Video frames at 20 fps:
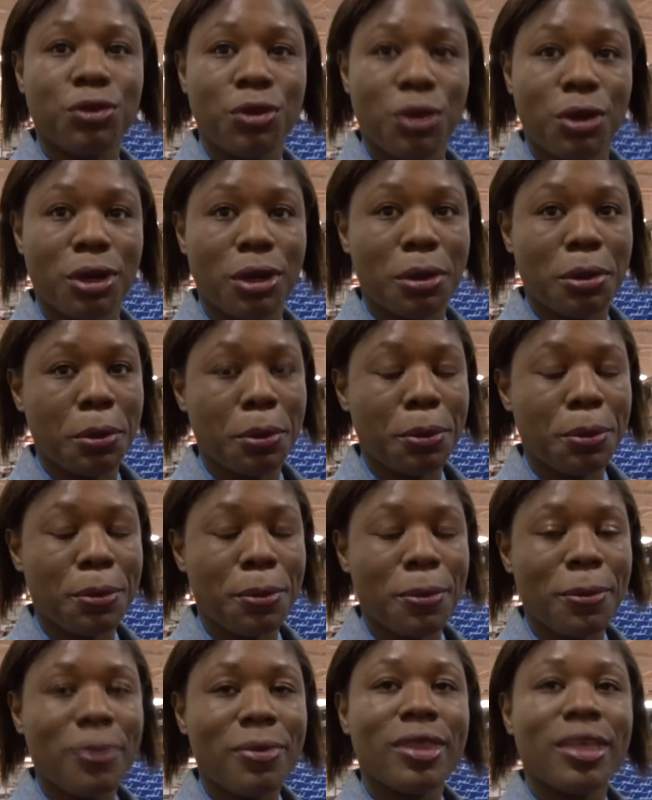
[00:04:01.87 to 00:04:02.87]
for him,
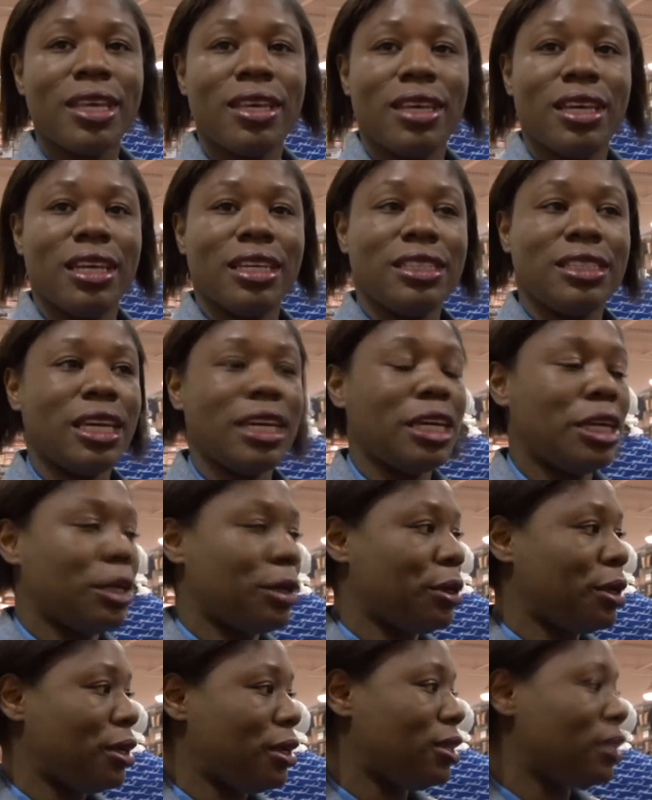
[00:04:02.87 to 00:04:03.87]
and take
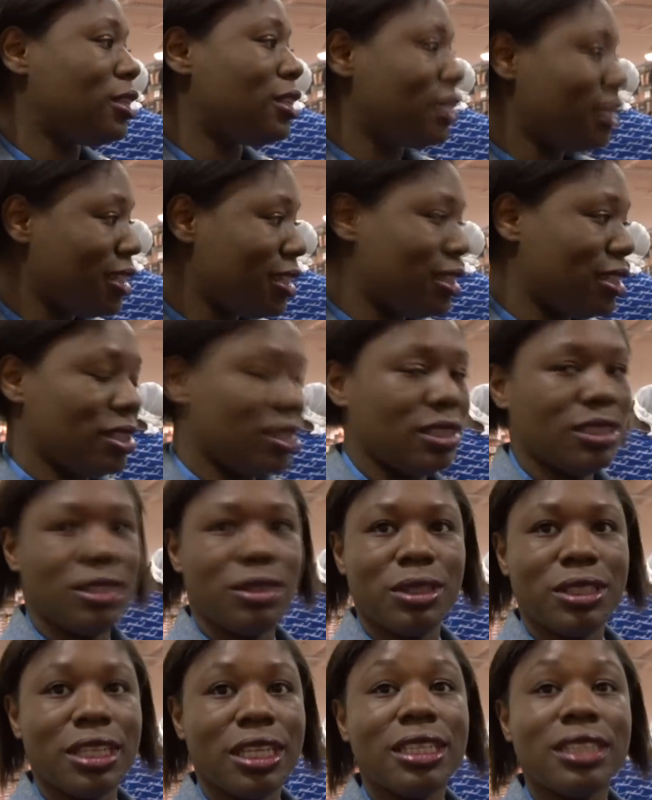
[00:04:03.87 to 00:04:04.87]
care of
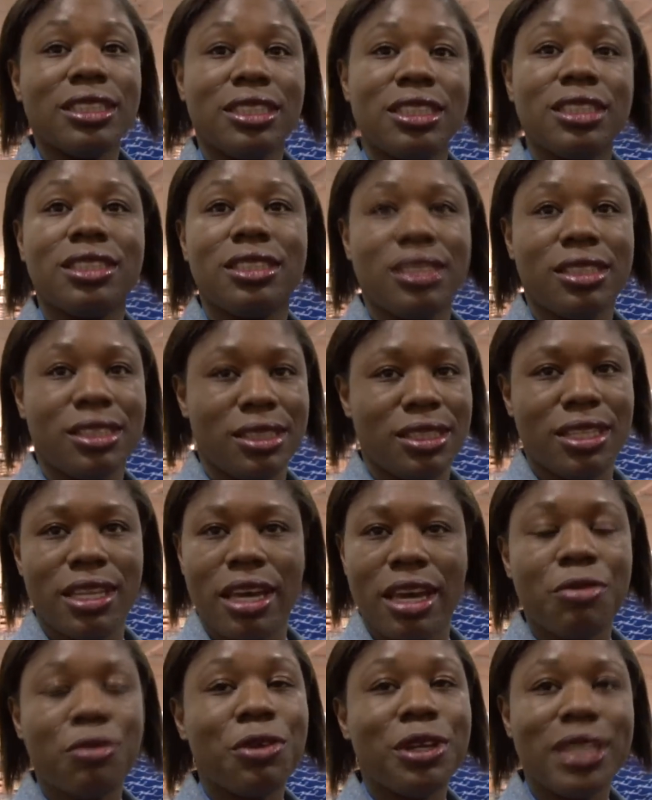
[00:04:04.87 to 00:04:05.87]
it, just
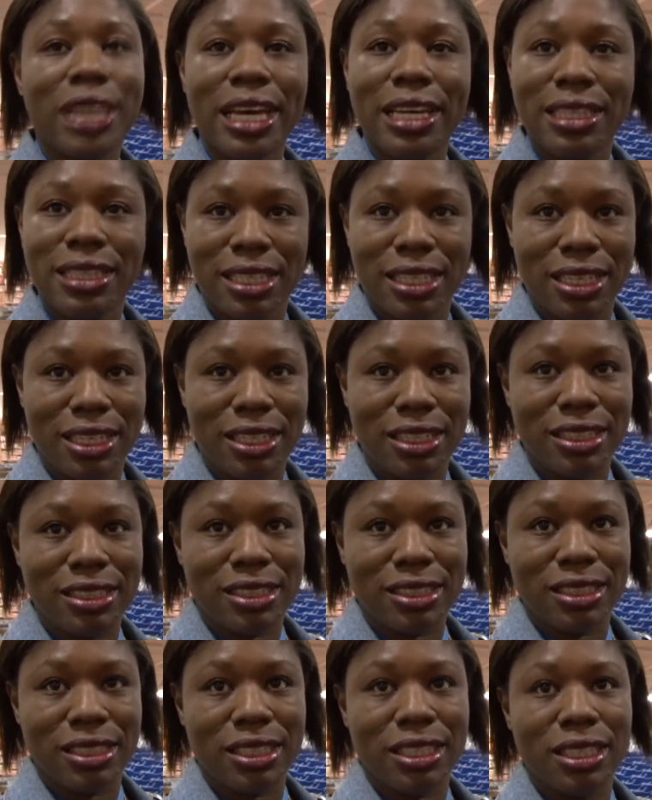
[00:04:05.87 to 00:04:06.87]
everyday
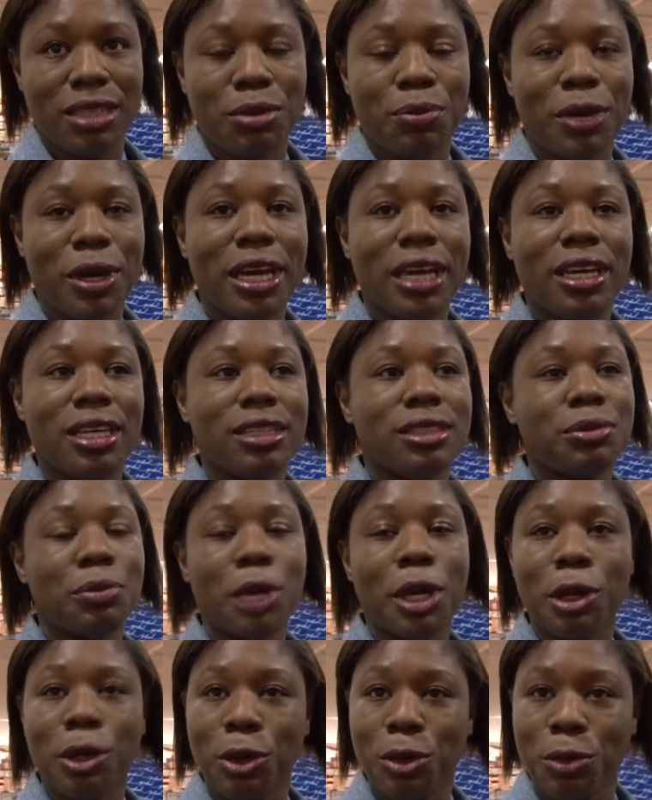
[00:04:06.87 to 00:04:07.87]
things, and then pay his
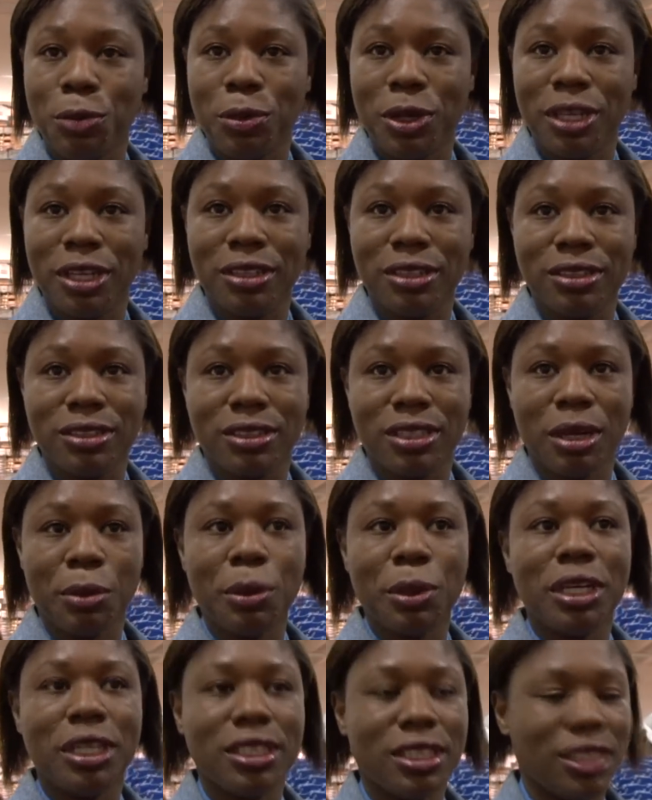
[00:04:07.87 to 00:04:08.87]
medical bills. I
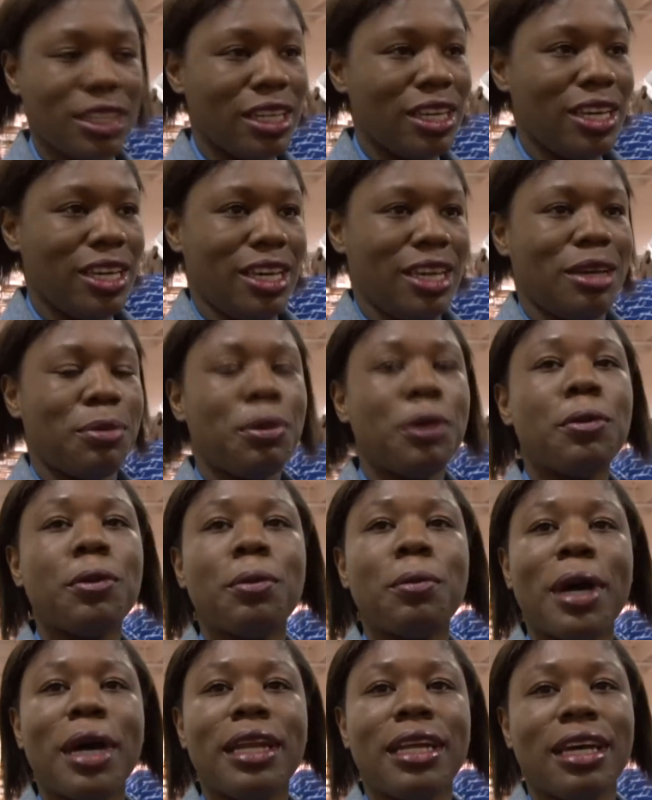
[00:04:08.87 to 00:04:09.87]
mean, and
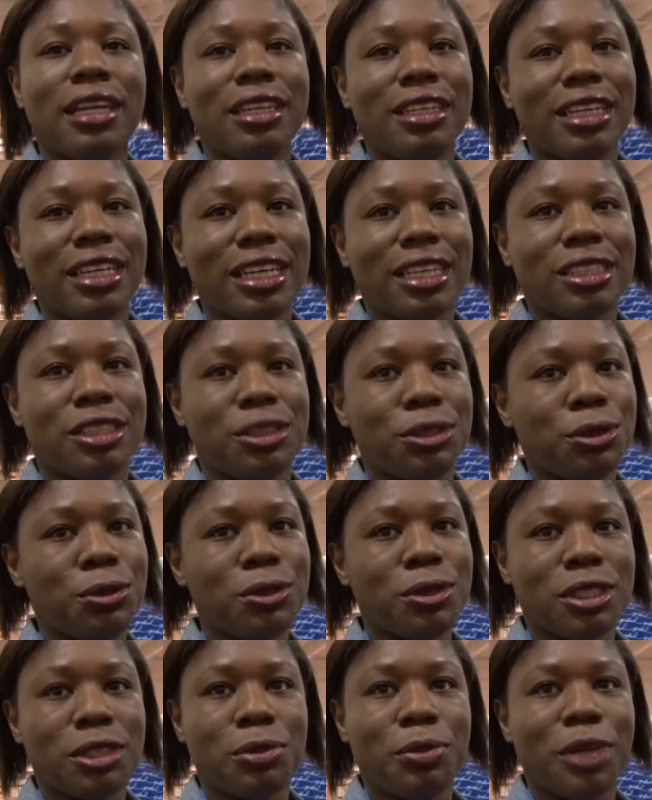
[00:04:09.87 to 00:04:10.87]
people might not look at
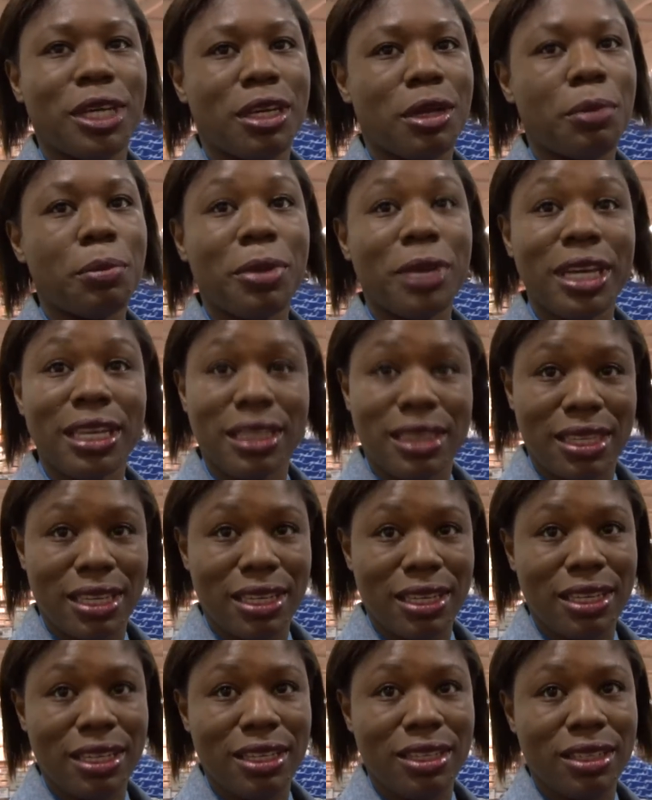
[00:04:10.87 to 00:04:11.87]
shoes as being a big
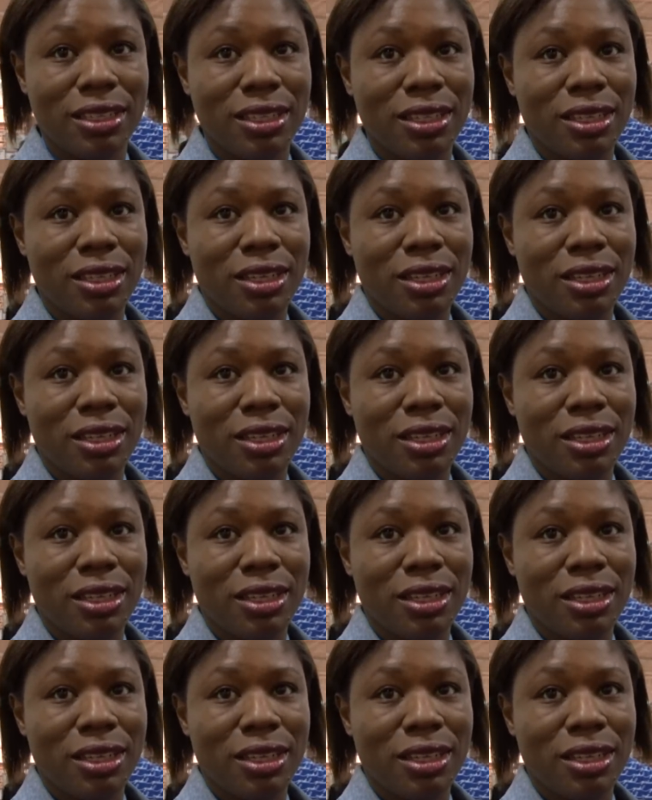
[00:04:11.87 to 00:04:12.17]
thing,